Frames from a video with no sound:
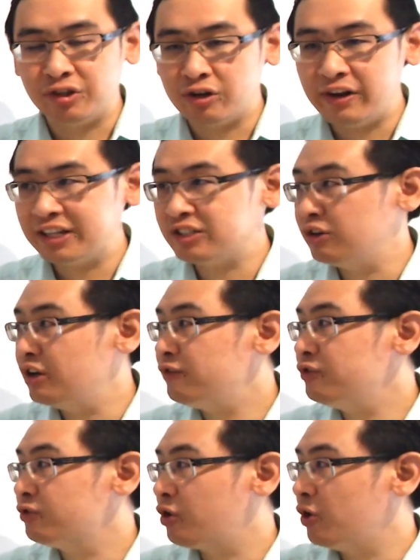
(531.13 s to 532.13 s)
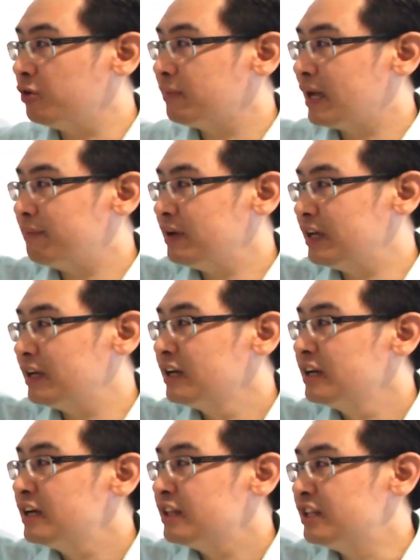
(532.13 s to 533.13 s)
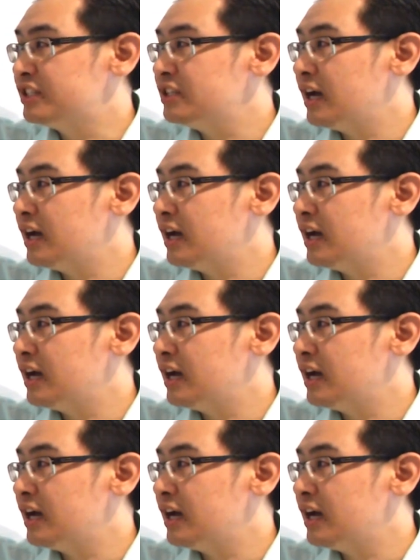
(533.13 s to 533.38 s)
correct so if you wrote maybe the